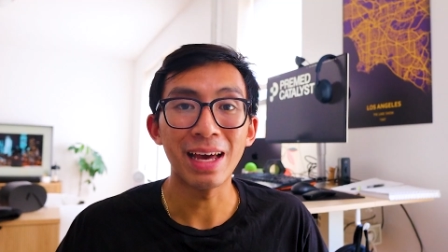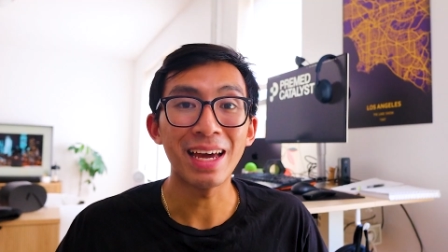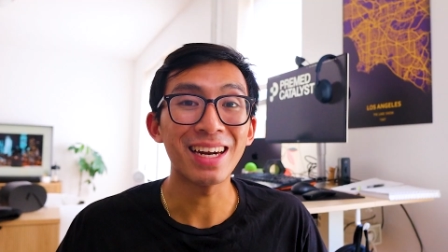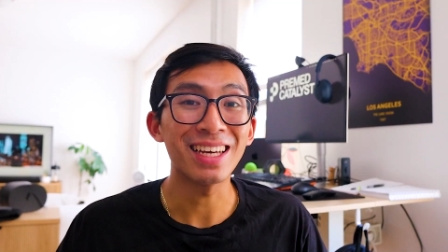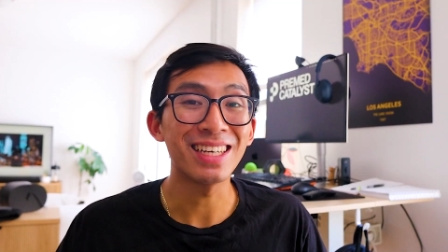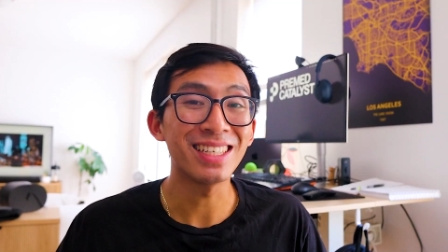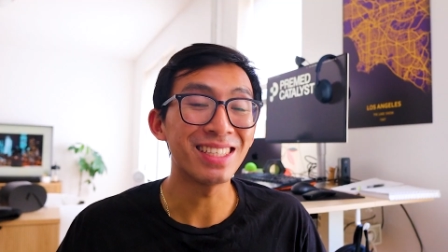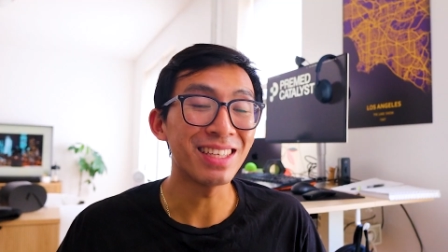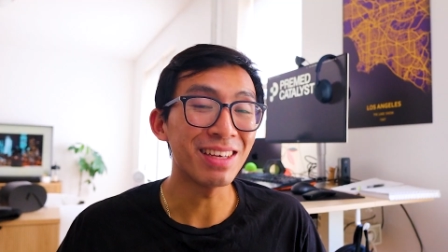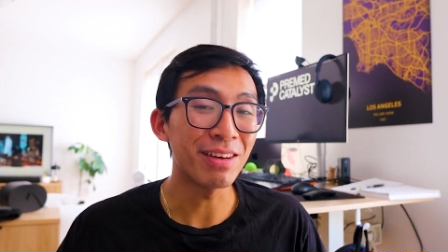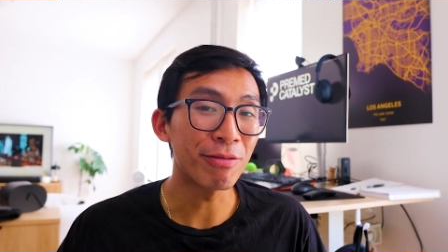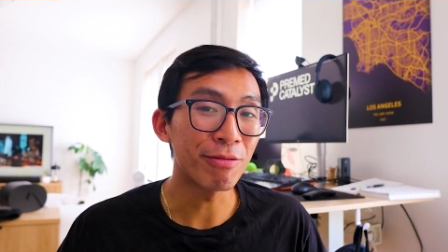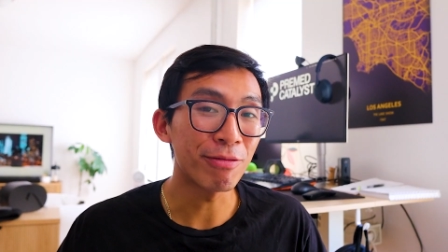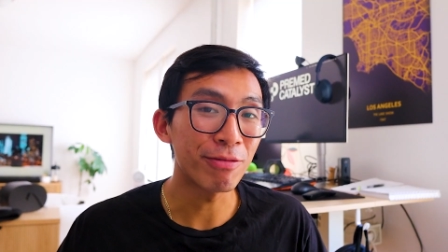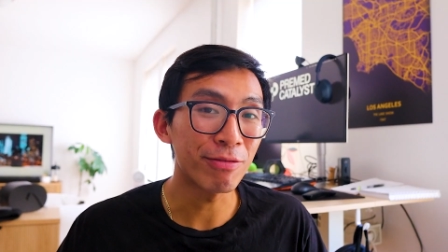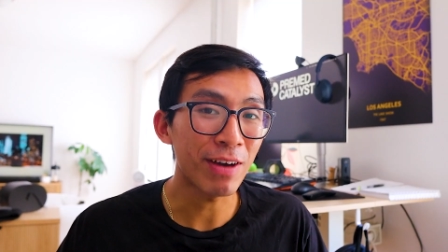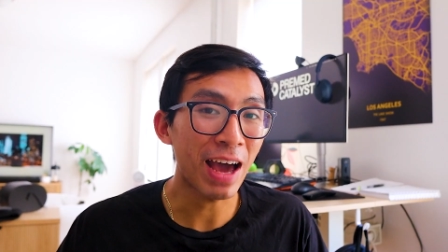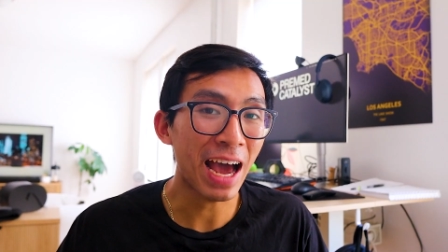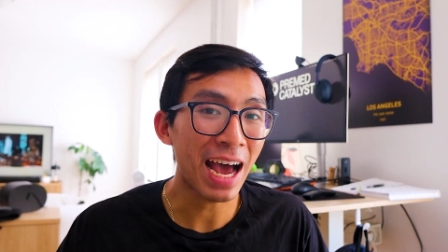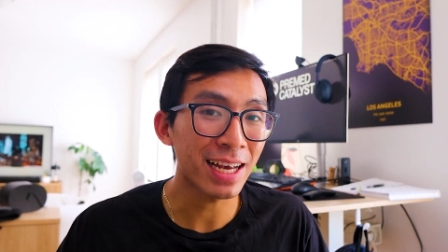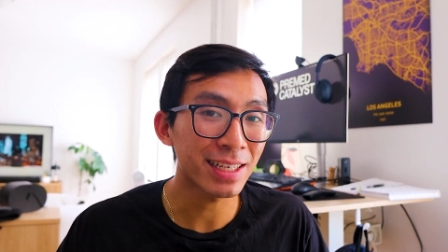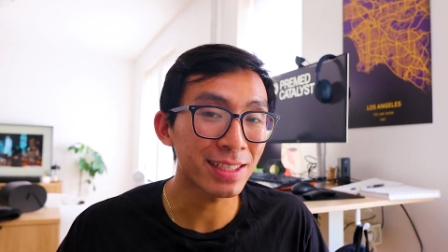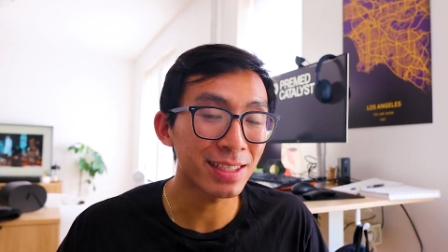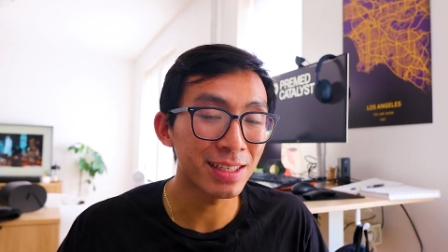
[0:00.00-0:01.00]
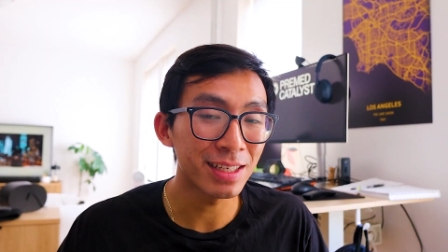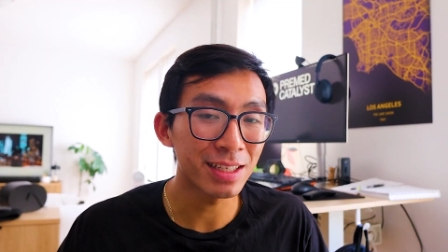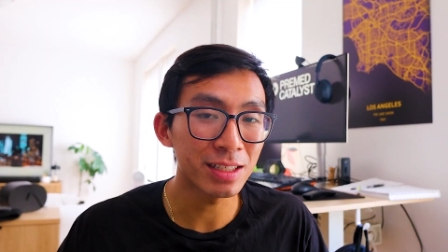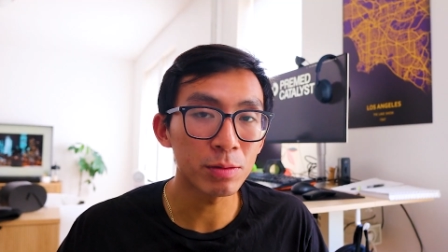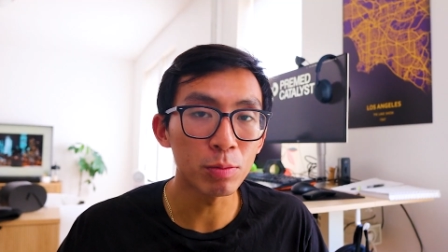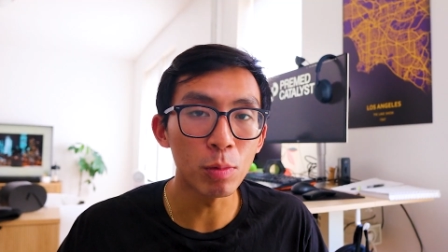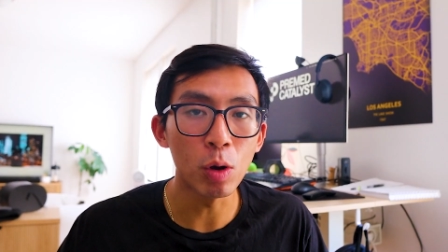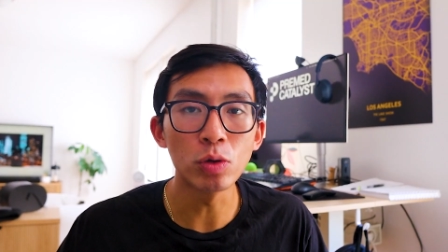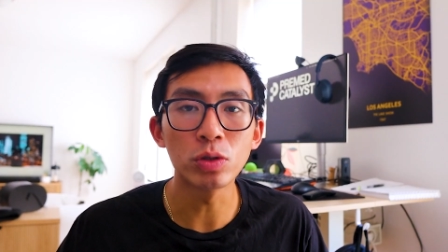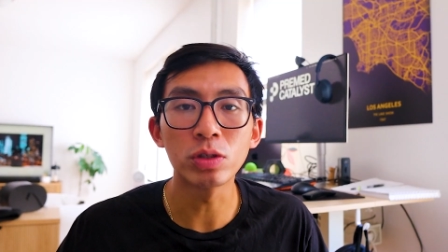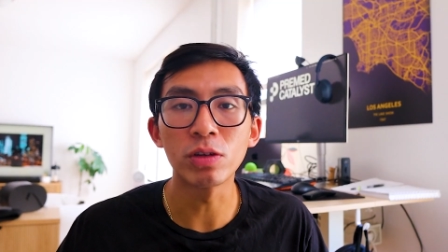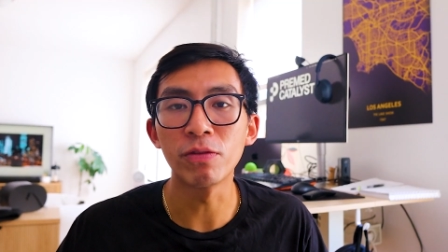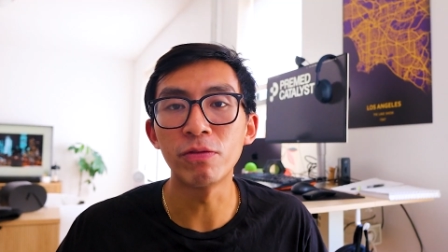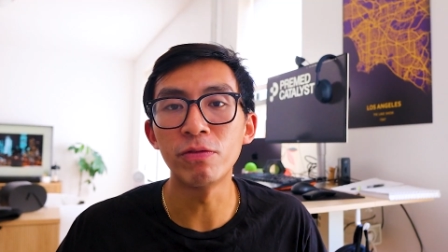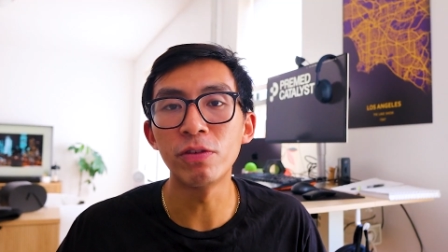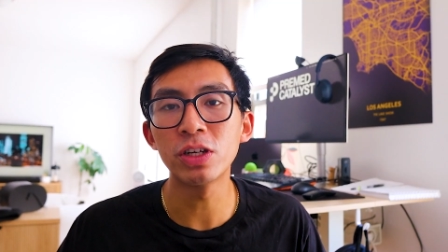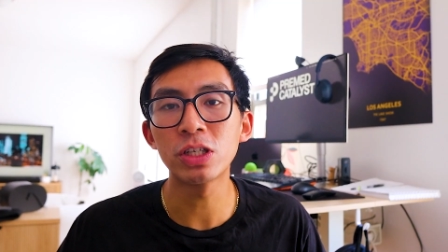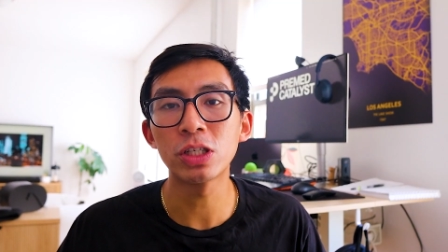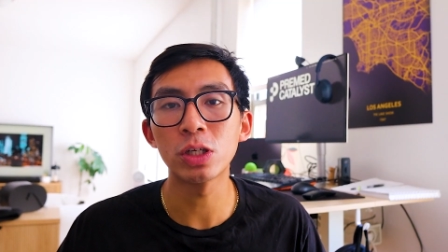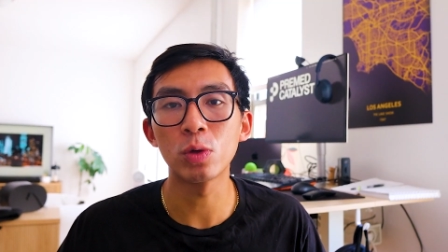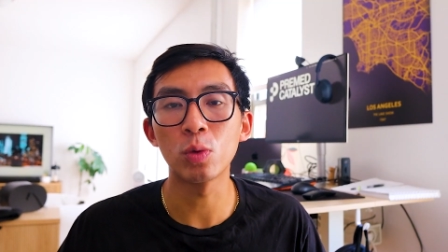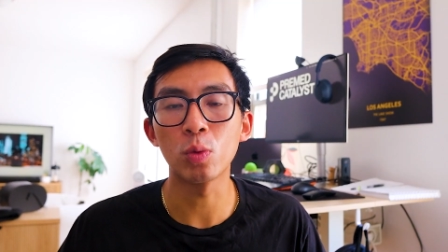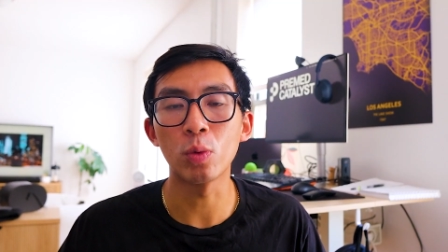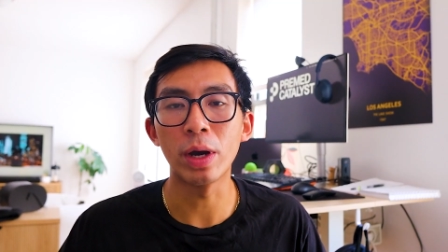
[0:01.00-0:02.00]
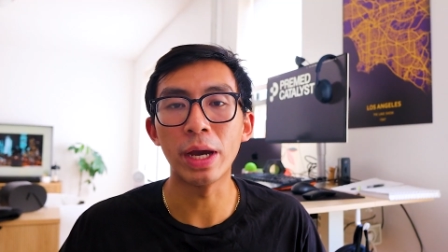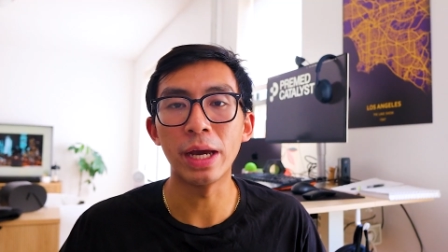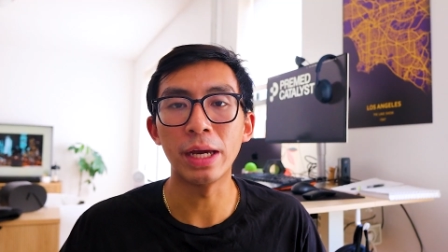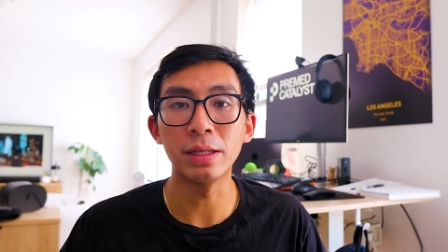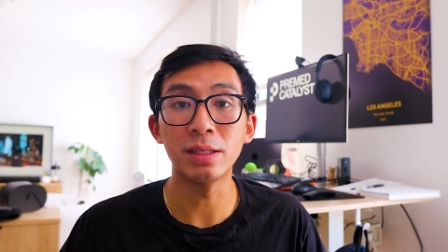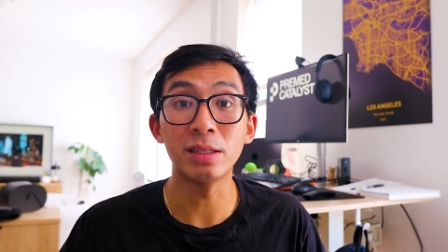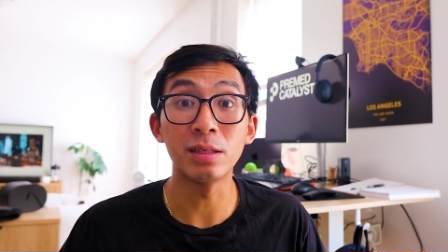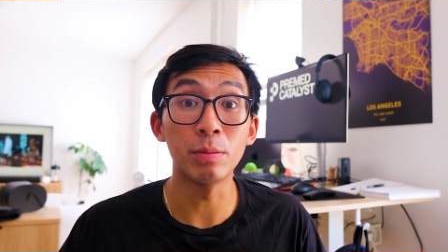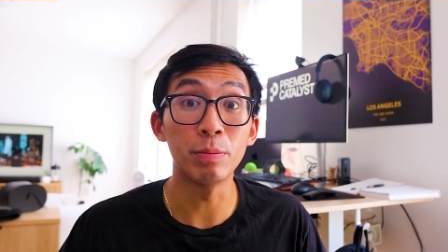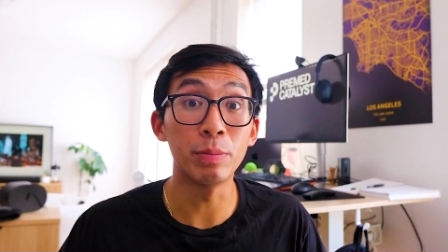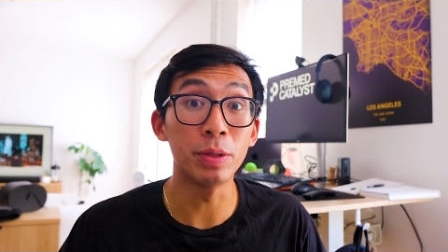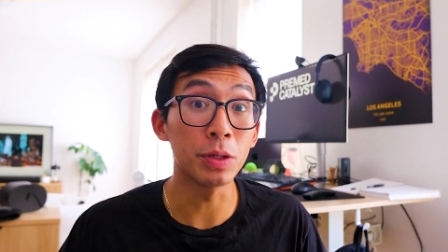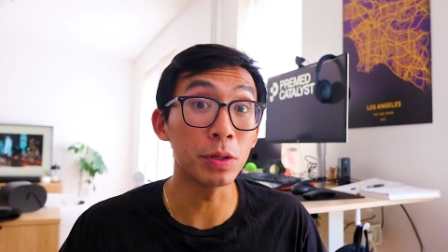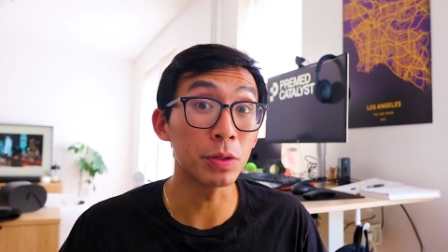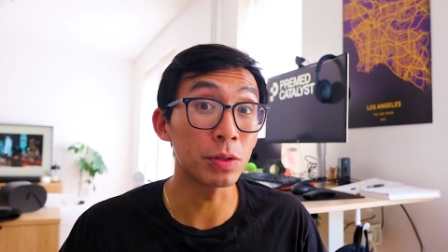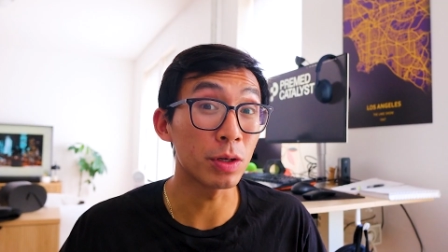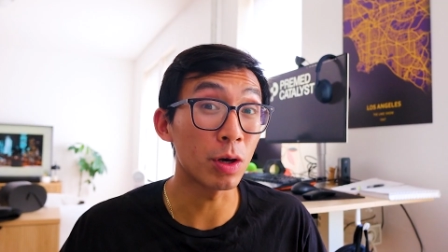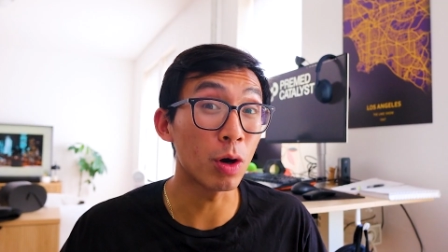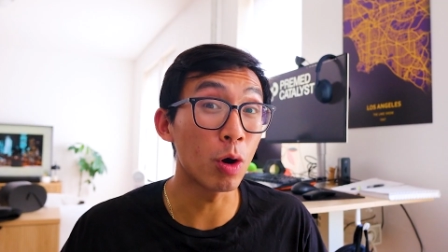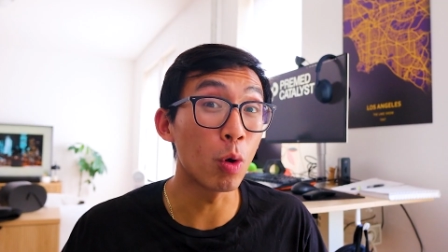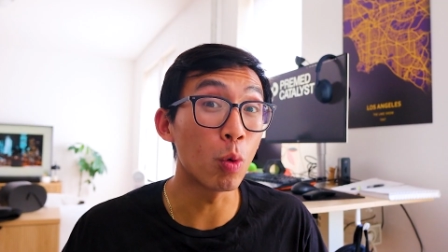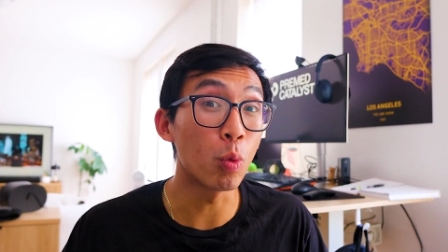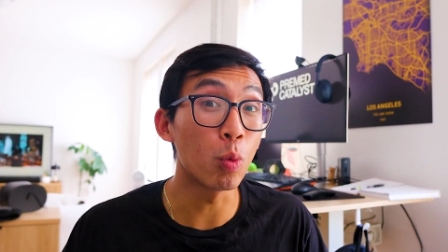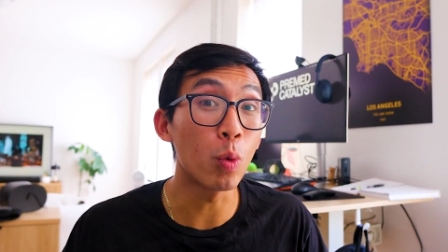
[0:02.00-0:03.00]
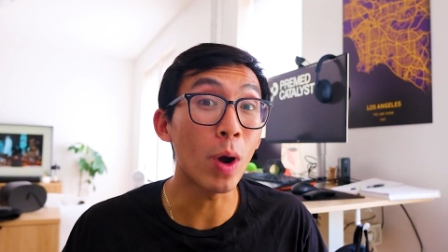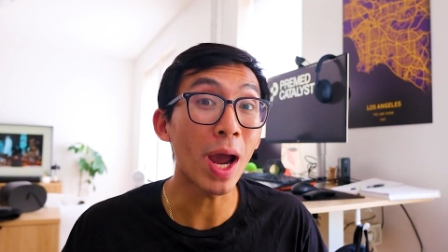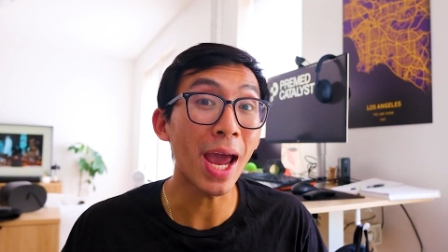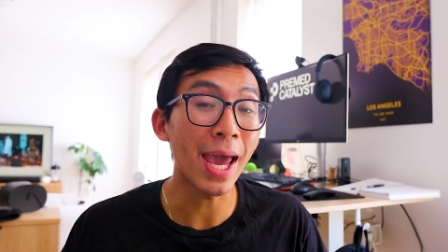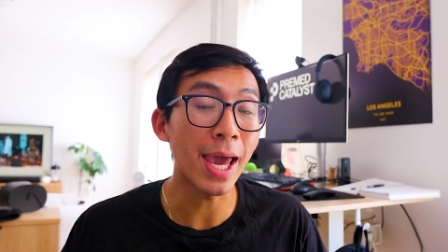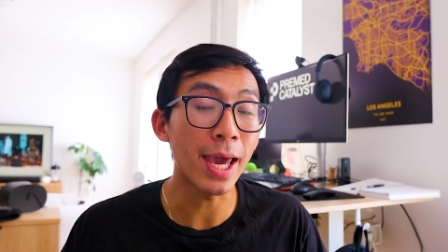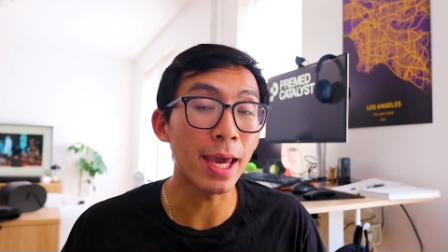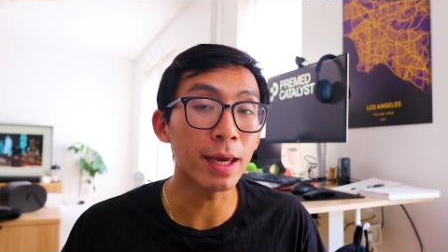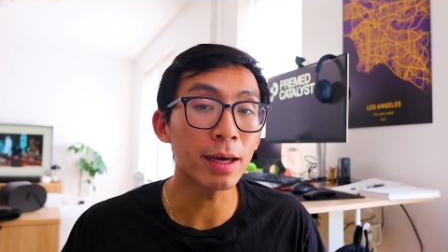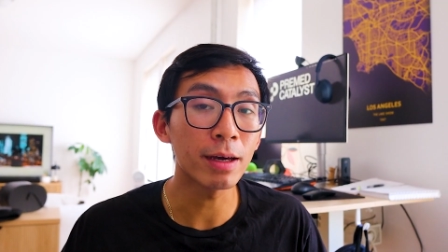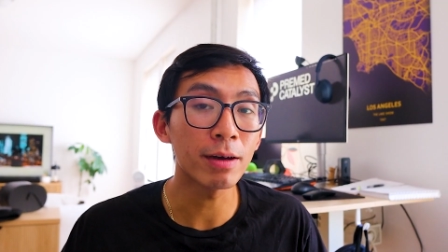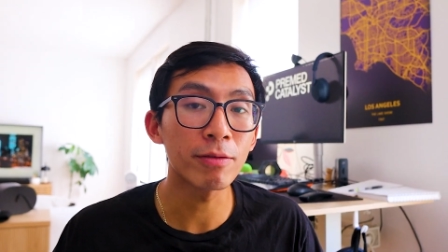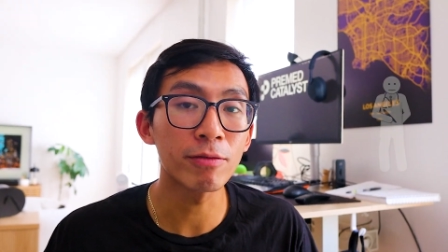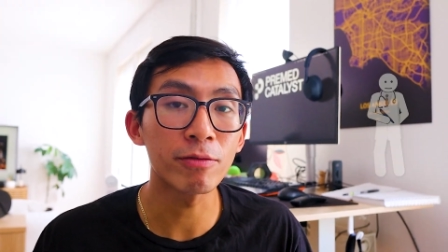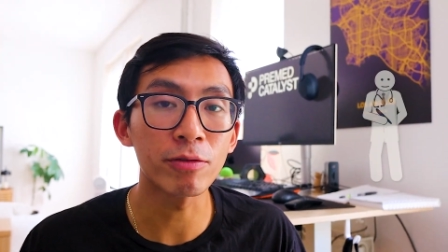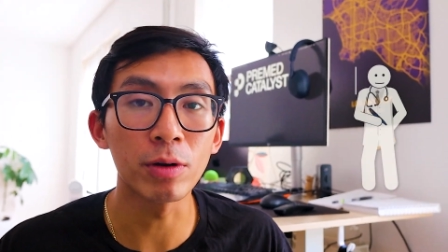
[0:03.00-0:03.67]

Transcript: That is the fastest, most efficient way to build away